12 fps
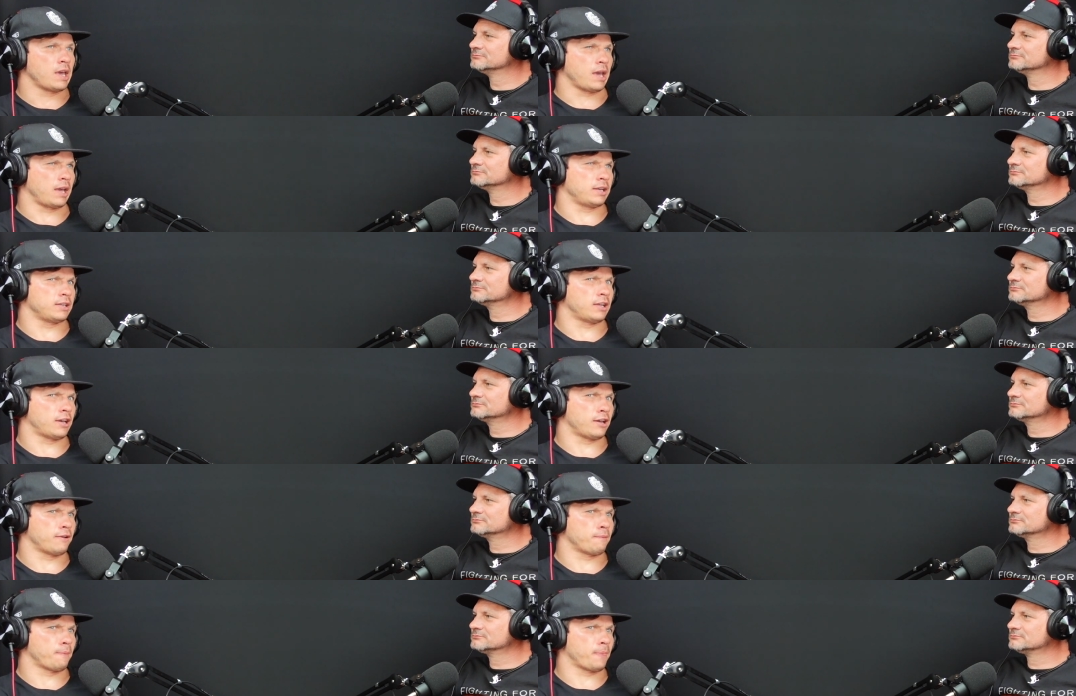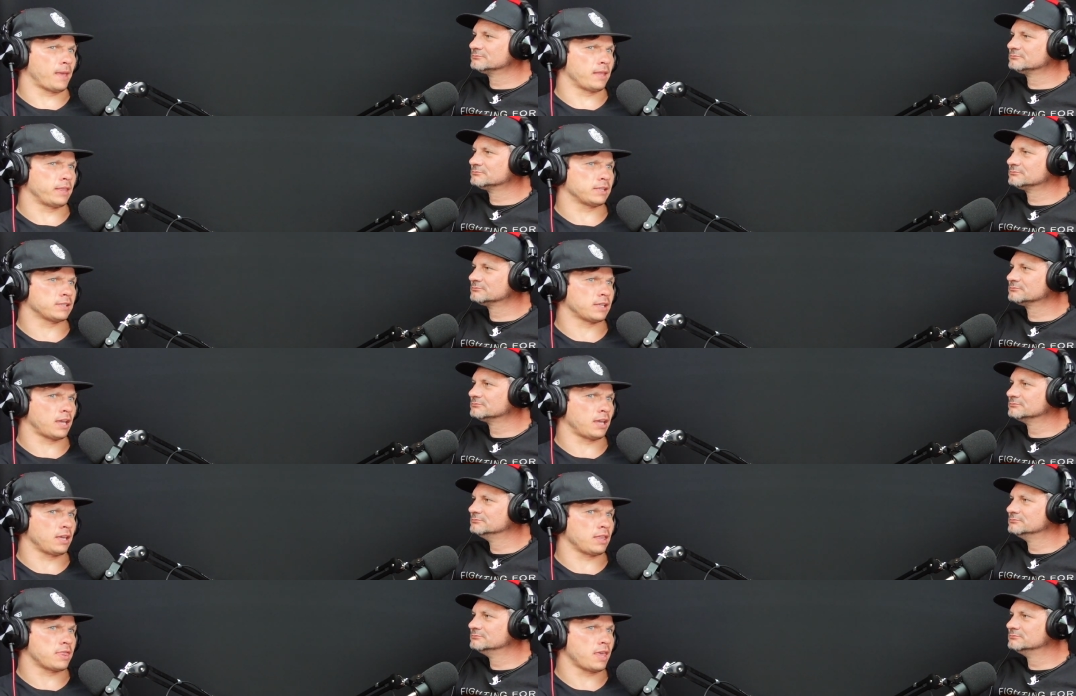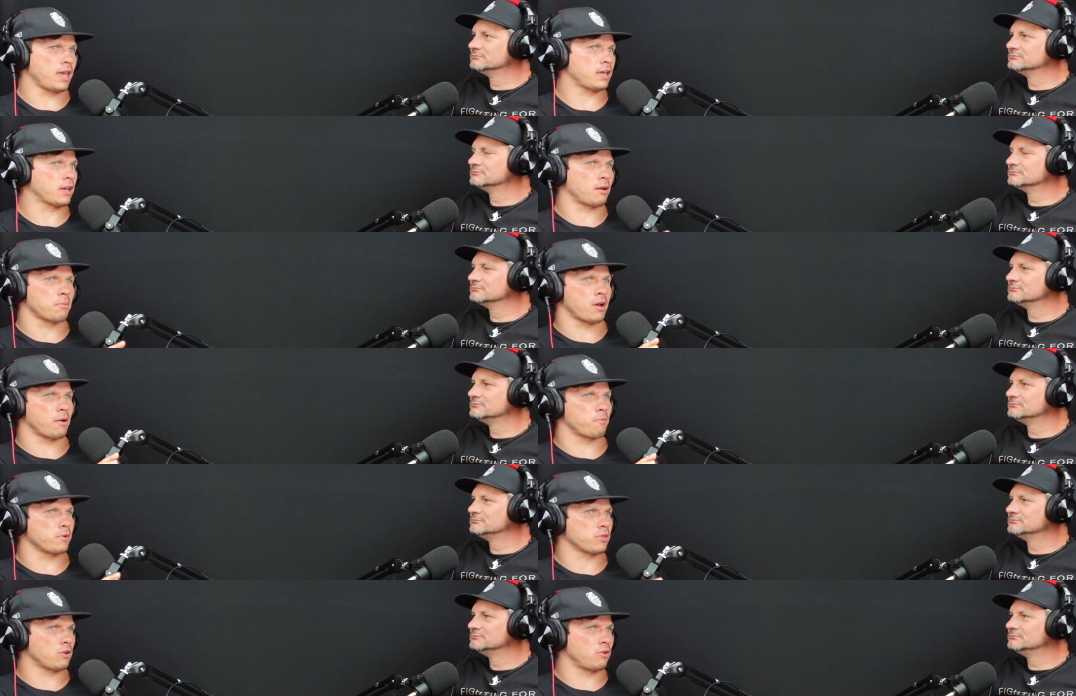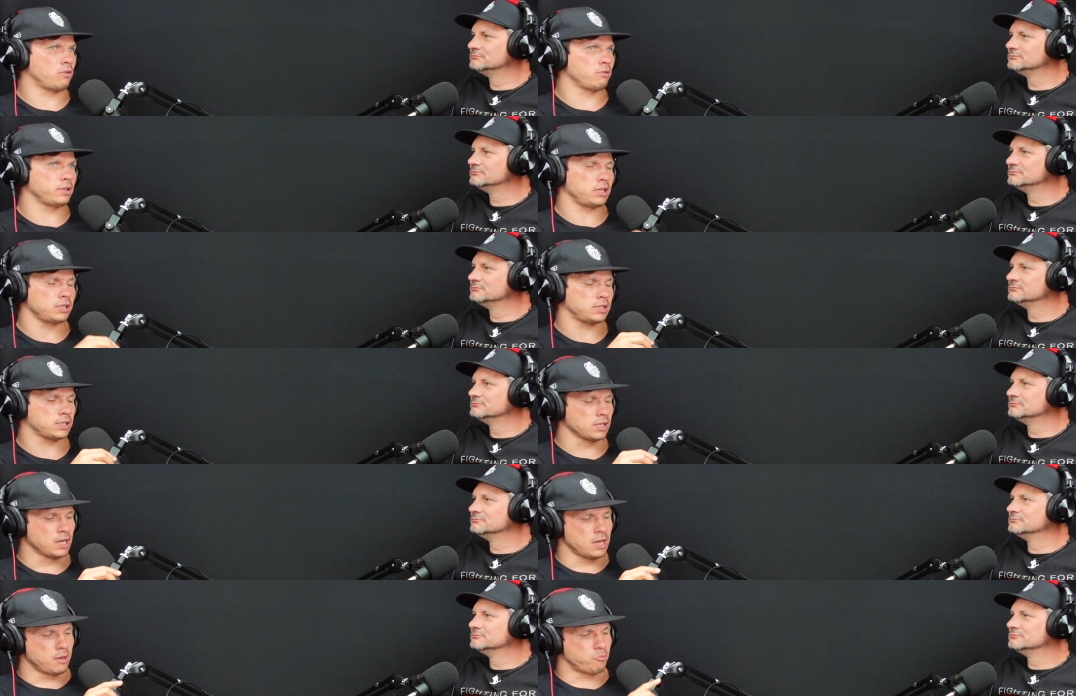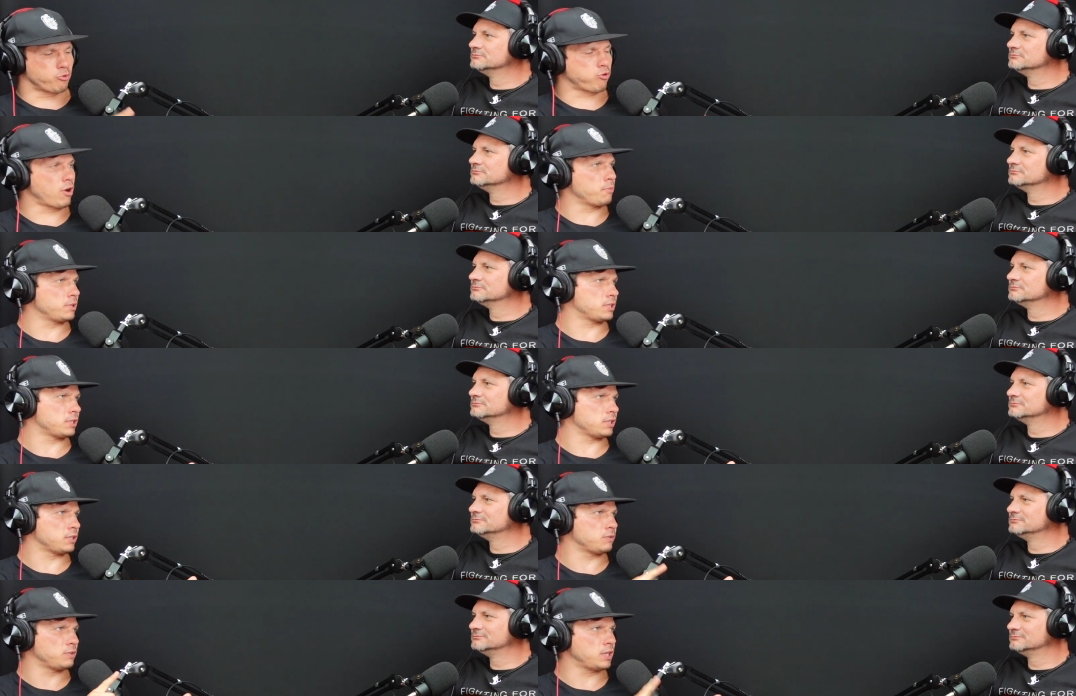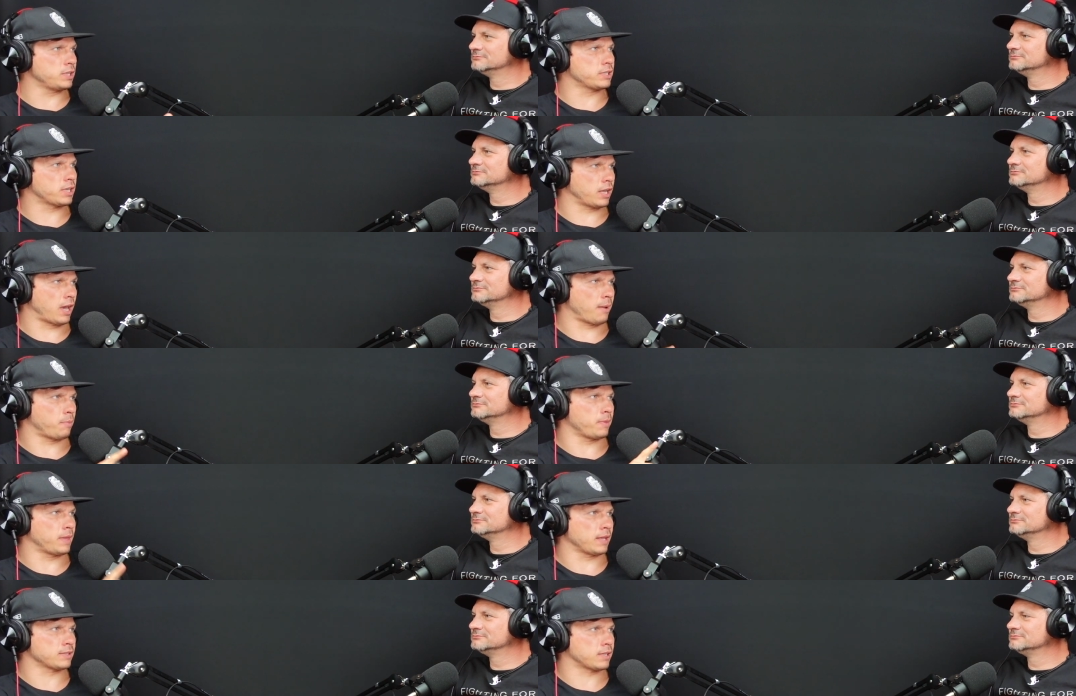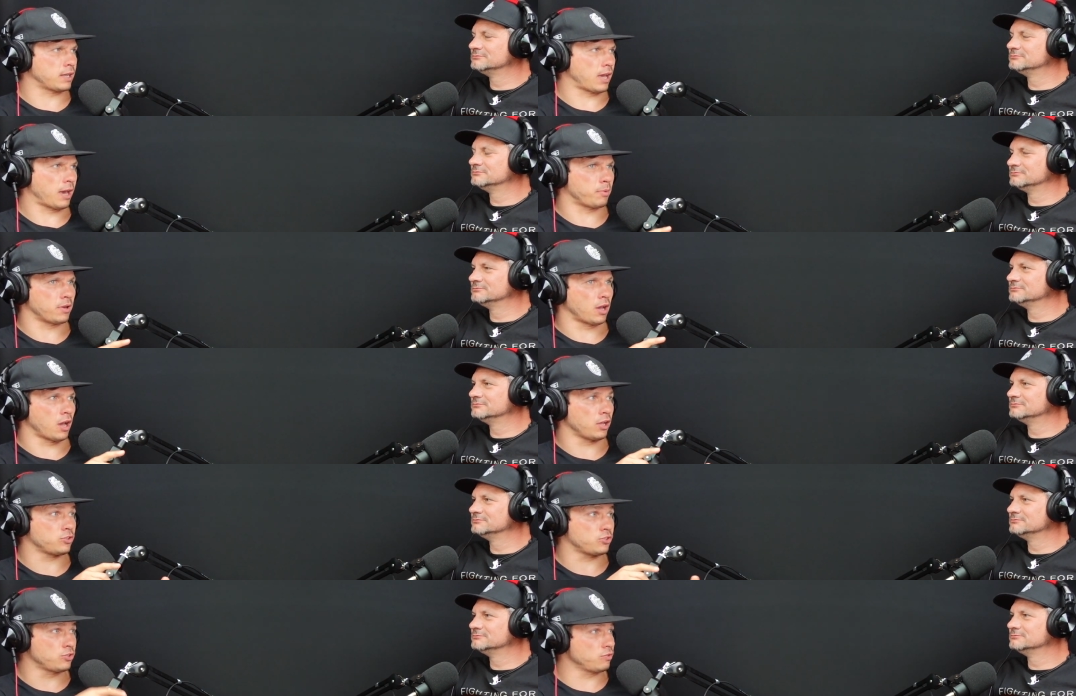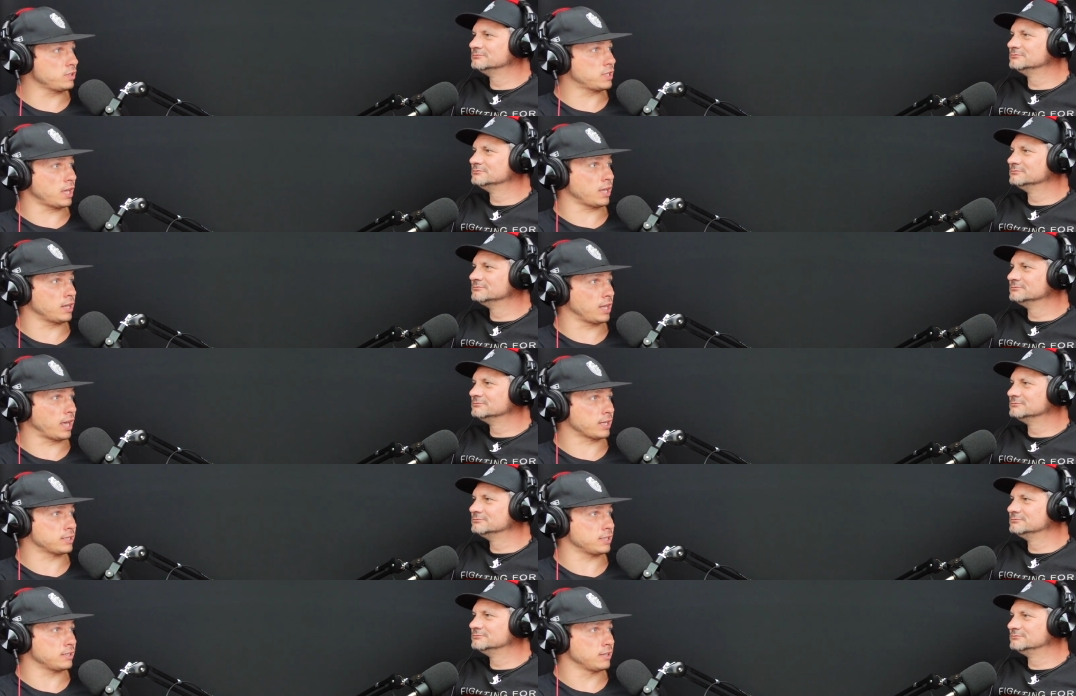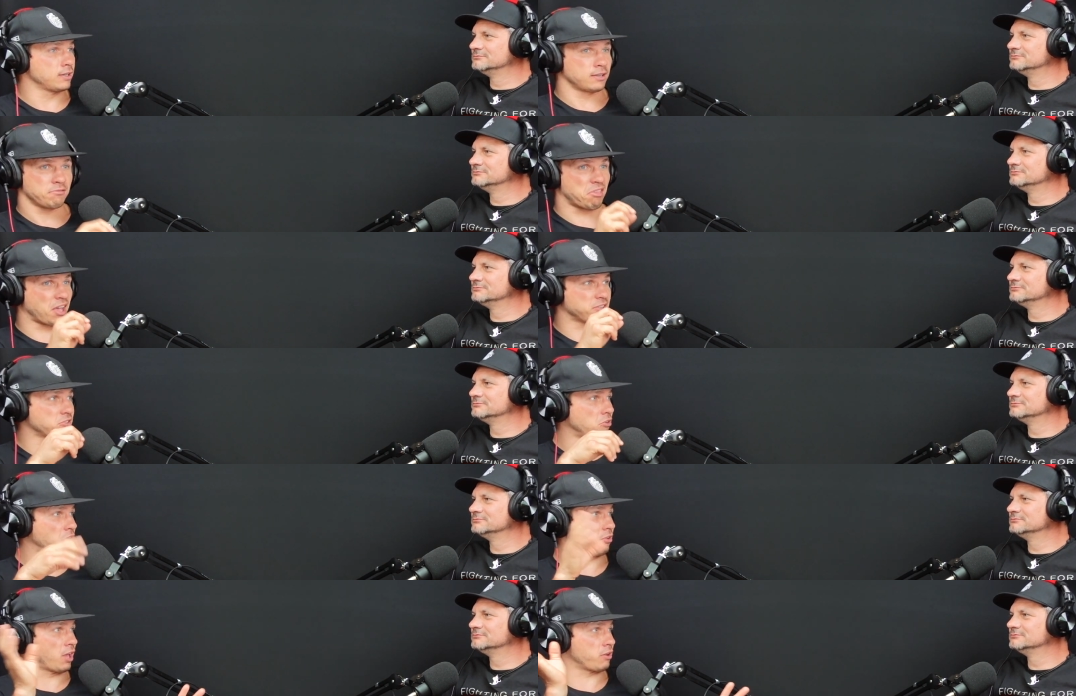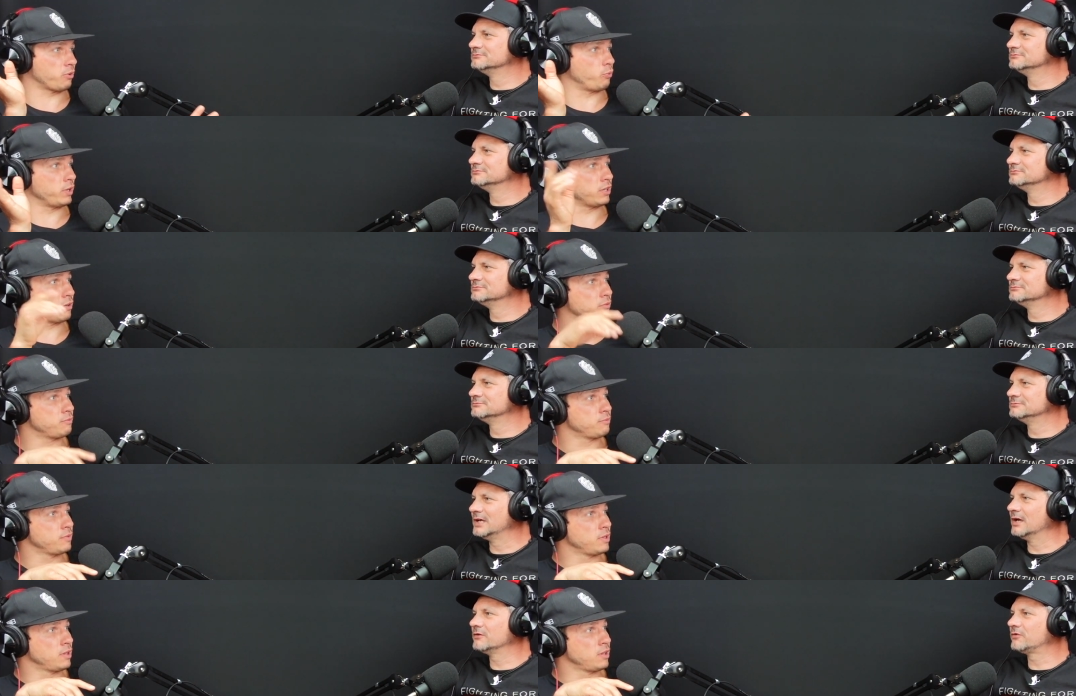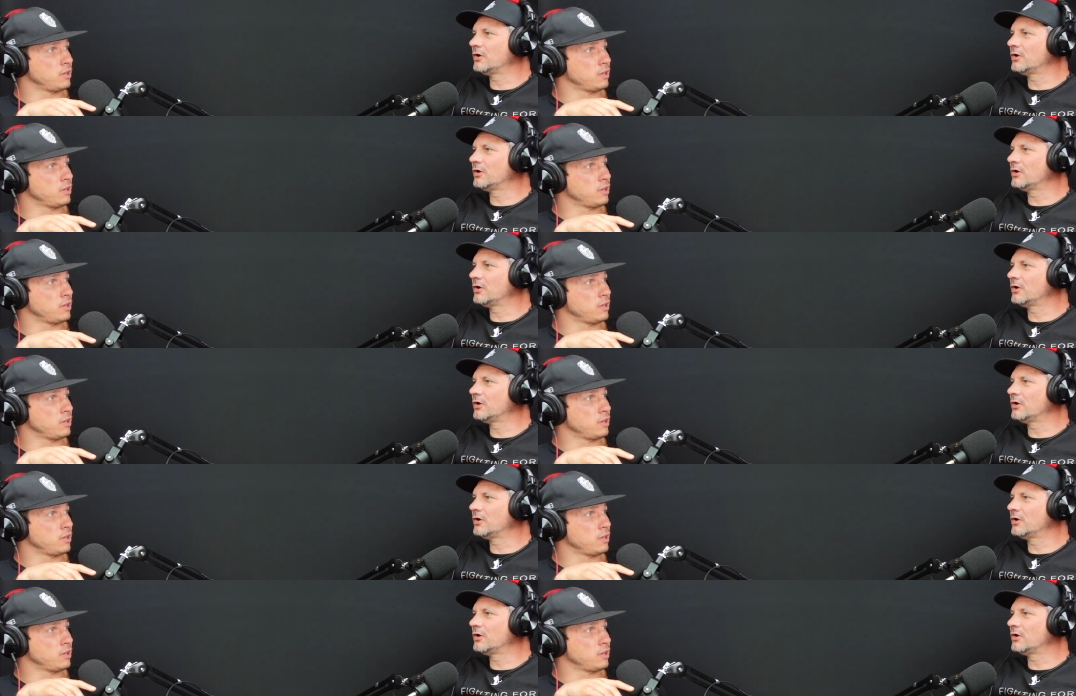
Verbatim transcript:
Speaker 1: And, um, and let's say they come up with all these promises, this is going to happen, that's going to happen. As soon as they get elected, that's all out of window. Yeah, it's